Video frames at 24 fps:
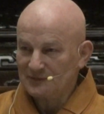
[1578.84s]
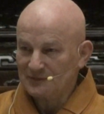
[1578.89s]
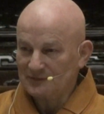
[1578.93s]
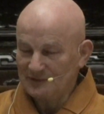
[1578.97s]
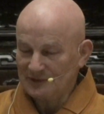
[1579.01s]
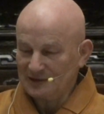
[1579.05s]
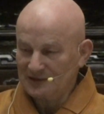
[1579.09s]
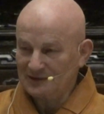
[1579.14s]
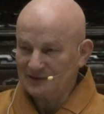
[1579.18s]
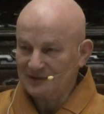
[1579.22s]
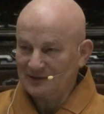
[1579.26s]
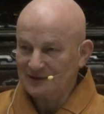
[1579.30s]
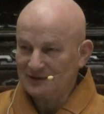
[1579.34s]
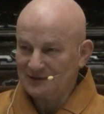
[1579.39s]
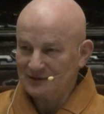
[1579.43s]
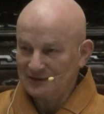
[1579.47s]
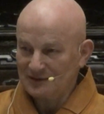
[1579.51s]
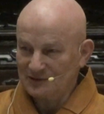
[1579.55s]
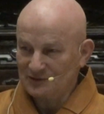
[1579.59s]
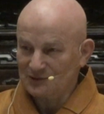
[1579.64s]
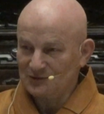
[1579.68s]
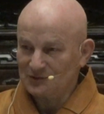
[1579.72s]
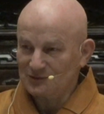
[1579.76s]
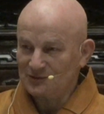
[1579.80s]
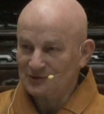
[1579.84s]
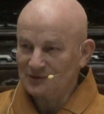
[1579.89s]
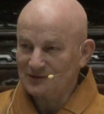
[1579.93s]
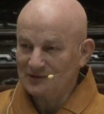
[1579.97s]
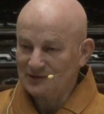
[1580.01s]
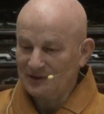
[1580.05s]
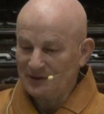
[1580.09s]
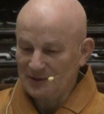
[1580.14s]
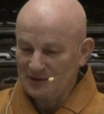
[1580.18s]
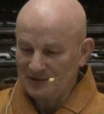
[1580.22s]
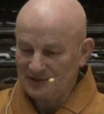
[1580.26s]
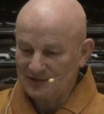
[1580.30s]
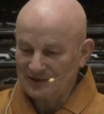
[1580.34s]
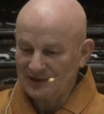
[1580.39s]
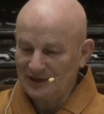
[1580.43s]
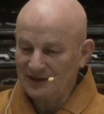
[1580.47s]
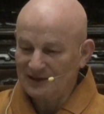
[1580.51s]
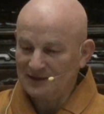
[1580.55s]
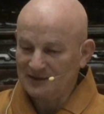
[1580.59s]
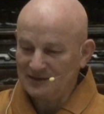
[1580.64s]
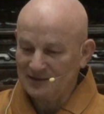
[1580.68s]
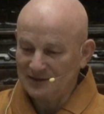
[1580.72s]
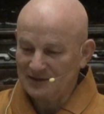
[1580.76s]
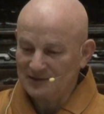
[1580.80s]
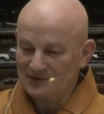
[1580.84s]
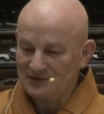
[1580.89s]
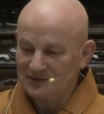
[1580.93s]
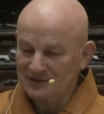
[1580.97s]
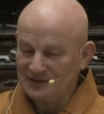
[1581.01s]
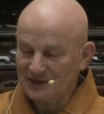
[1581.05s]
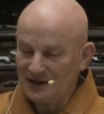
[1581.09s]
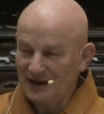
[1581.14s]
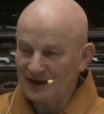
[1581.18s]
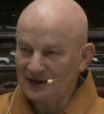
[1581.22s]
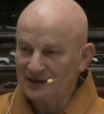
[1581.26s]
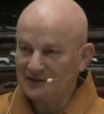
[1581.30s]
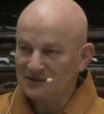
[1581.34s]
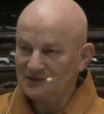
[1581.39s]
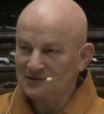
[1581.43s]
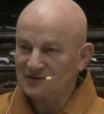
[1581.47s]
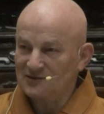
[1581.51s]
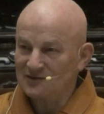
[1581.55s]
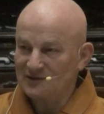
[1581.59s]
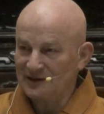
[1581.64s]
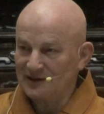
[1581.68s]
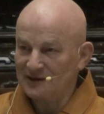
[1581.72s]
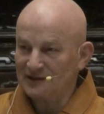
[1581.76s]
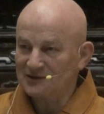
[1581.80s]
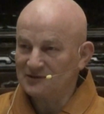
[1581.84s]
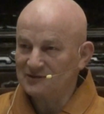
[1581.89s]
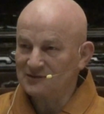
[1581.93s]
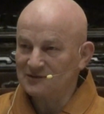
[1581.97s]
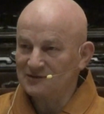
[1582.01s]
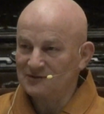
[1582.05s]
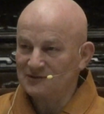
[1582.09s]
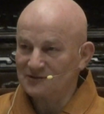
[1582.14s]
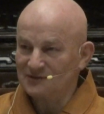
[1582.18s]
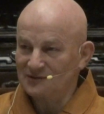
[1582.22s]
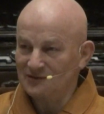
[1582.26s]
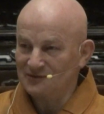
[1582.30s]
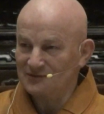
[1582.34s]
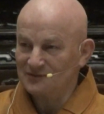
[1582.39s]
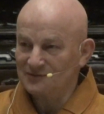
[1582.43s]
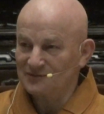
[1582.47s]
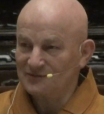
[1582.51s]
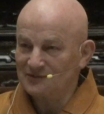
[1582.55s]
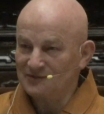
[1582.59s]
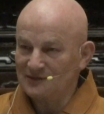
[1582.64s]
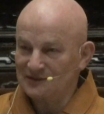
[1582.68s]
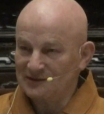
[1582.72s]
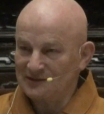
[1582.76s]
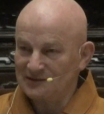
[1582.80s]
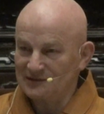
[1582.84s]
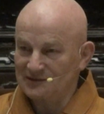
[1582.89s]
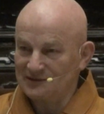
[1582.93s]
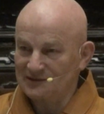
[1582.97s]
when you stay in the ninth stage of uh, uh,